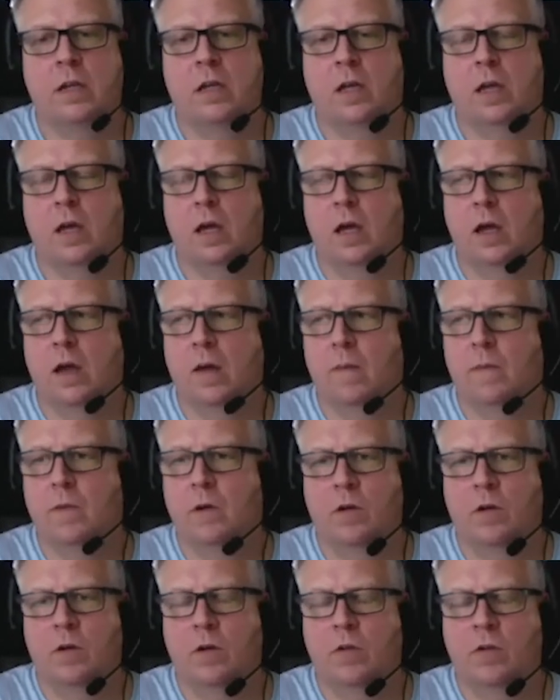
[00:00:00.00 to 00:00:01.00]

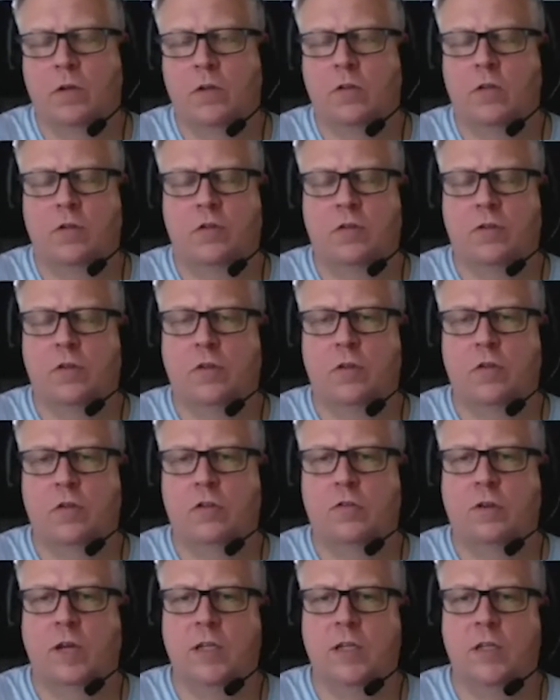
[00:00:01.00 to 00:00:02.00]
not
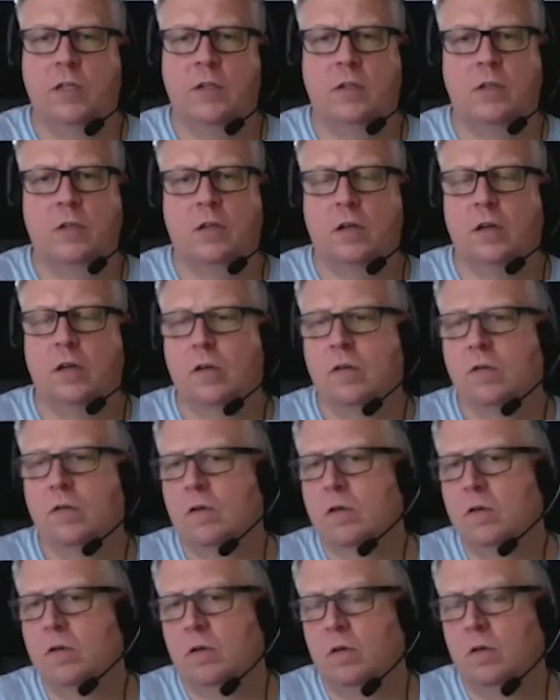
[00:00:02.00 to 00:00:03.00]
just related to, you know,
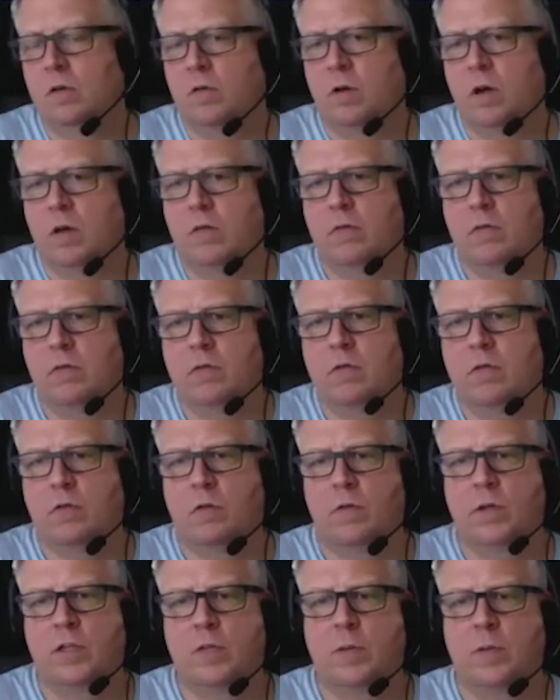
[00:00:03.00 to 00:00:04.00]
your own
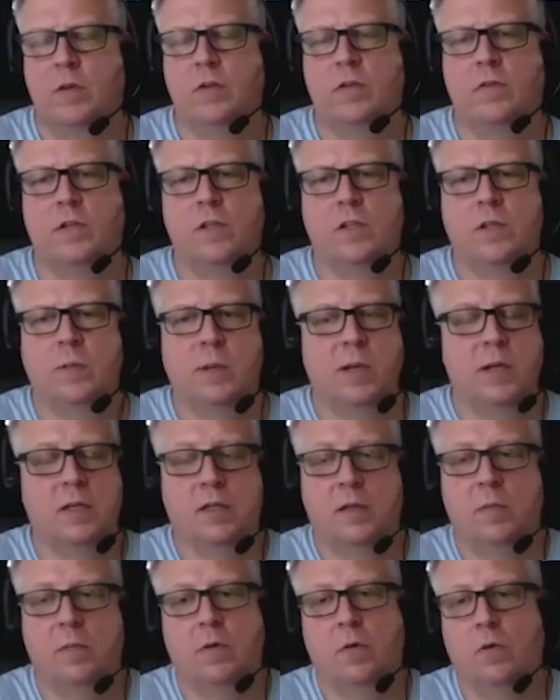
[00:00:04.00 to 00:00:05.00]
sort of experience of
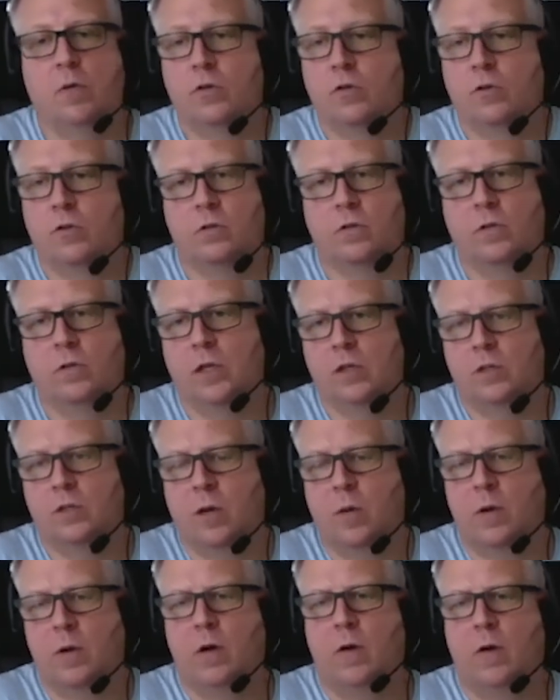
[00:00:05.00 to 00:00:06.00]
disability, but all sorts of things
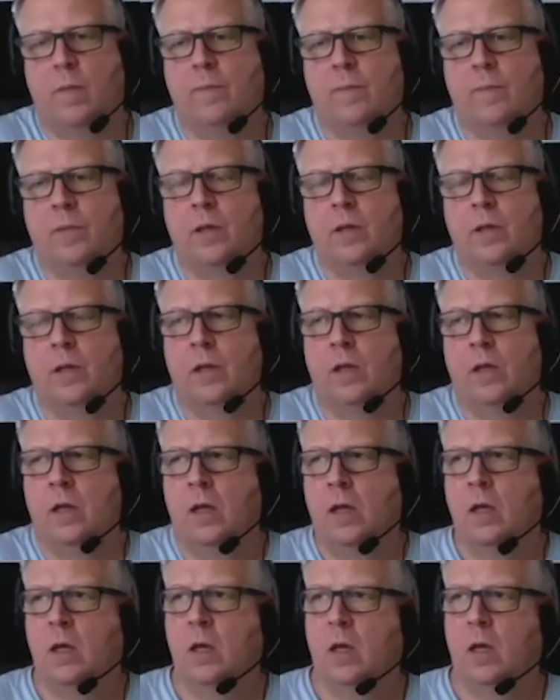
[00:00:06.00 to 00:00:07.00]
going
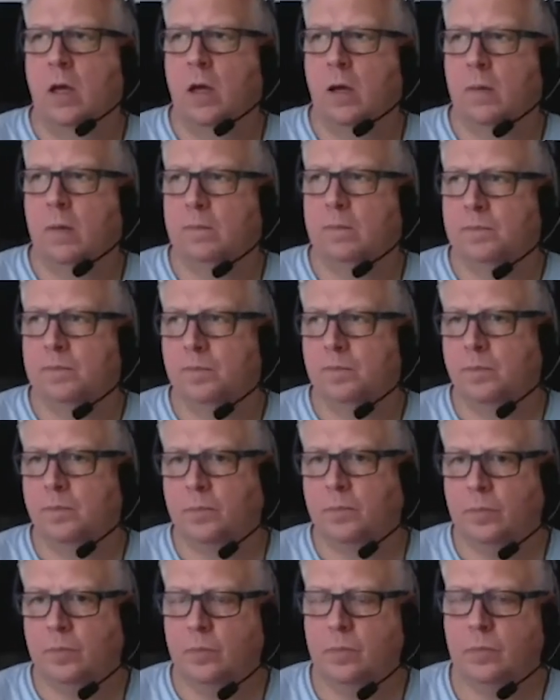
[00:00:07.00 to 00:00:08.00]
on.
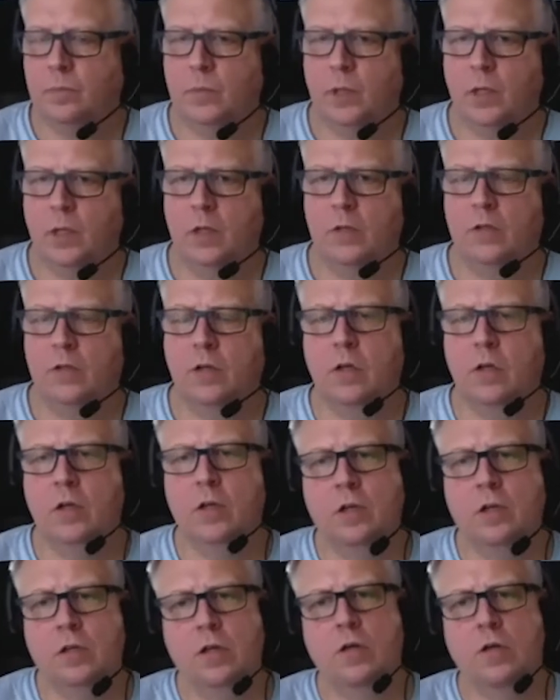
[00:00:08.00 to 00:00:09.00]
So
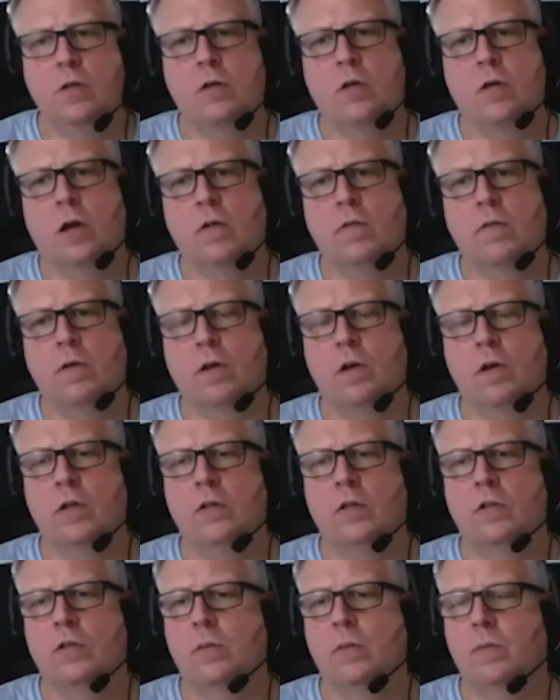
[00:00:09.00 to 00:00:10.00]
you do kind of
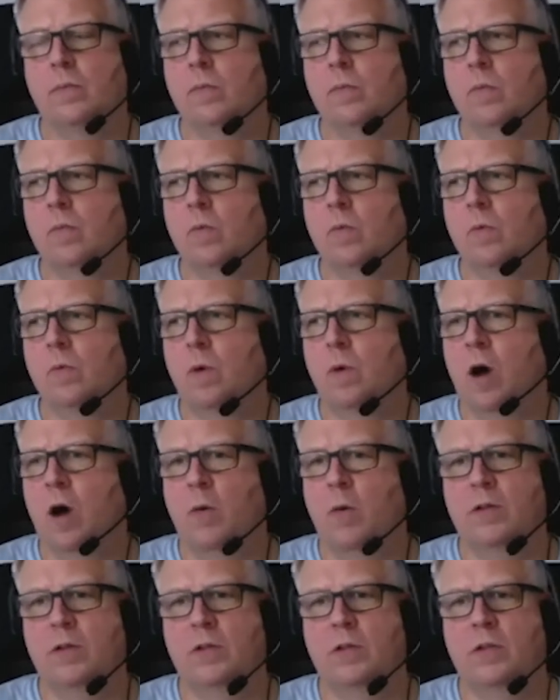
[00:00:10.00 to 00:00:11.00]
learn some, I
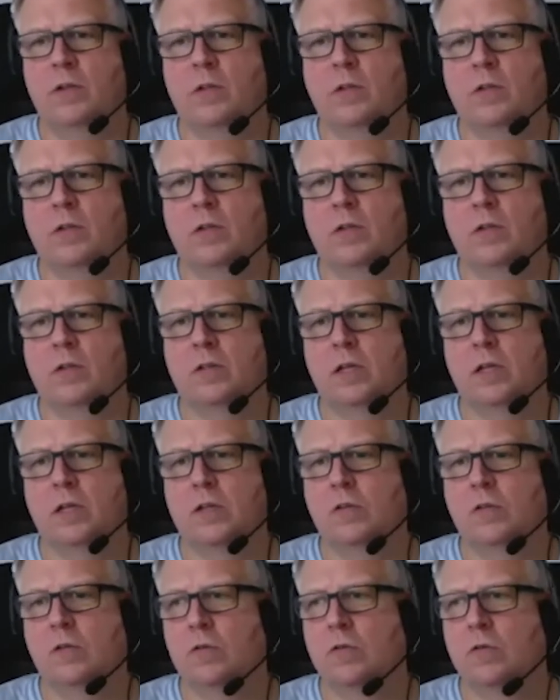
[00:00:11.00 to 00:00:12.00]
would see
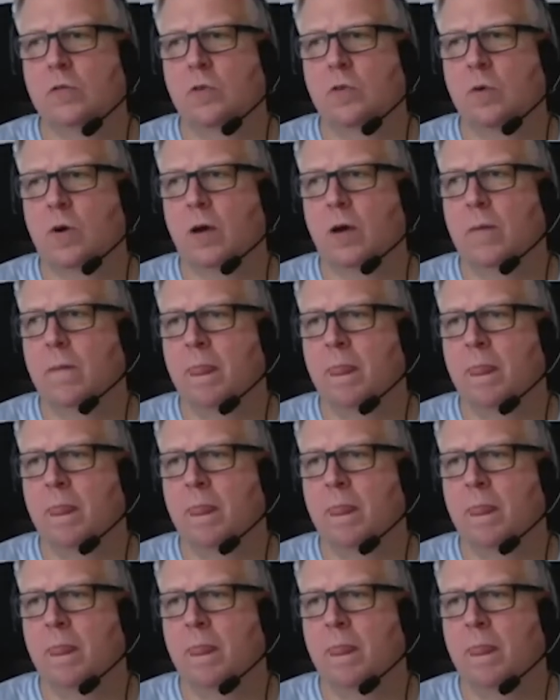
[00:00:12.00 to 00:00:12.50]
sort of some quite